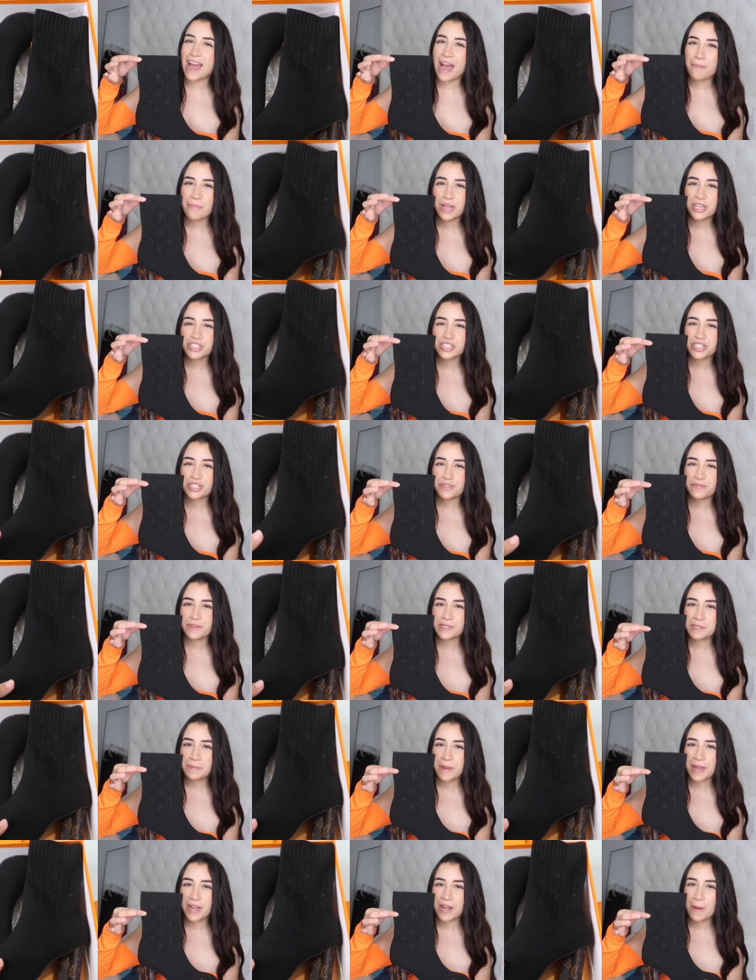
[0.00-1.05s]
I'm not sure if
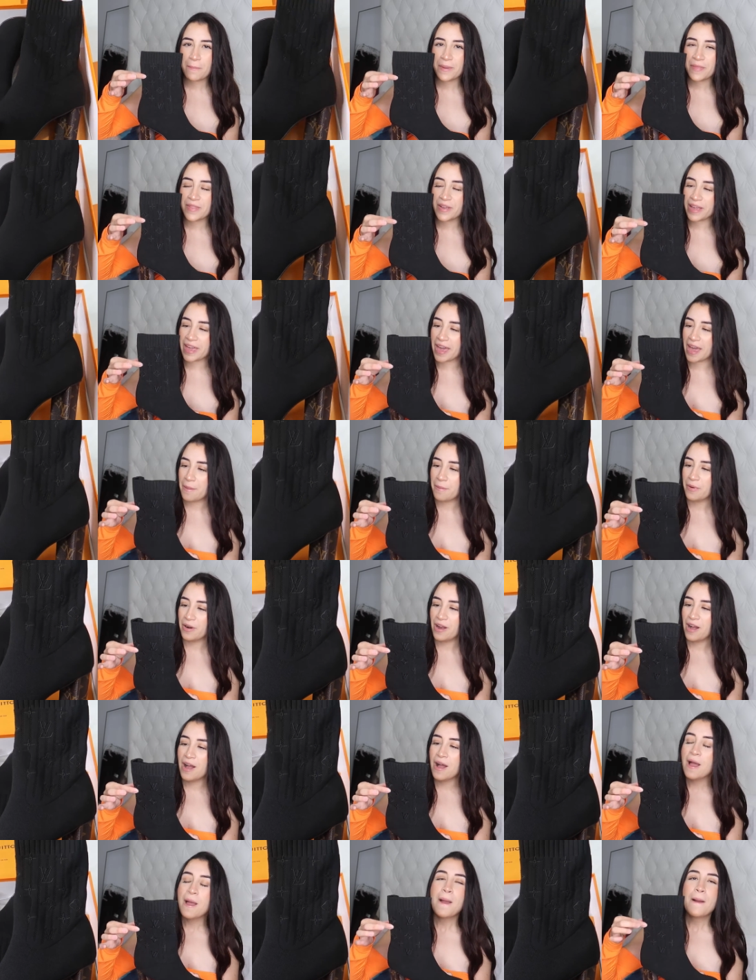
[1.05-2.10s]
it's picking up in the
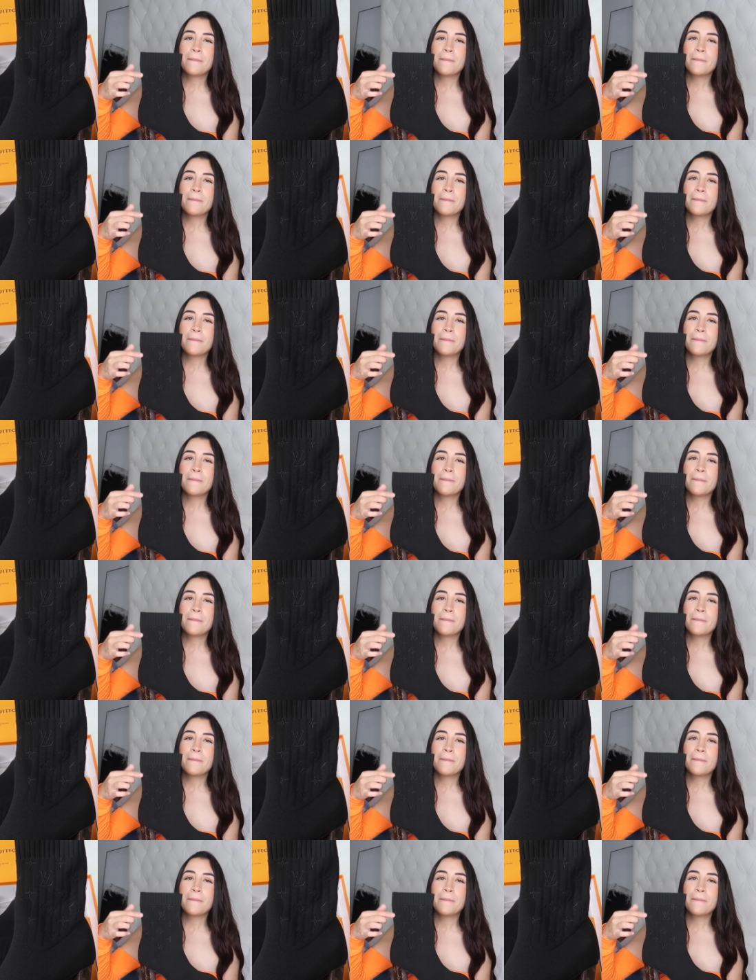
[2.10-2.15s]
camera,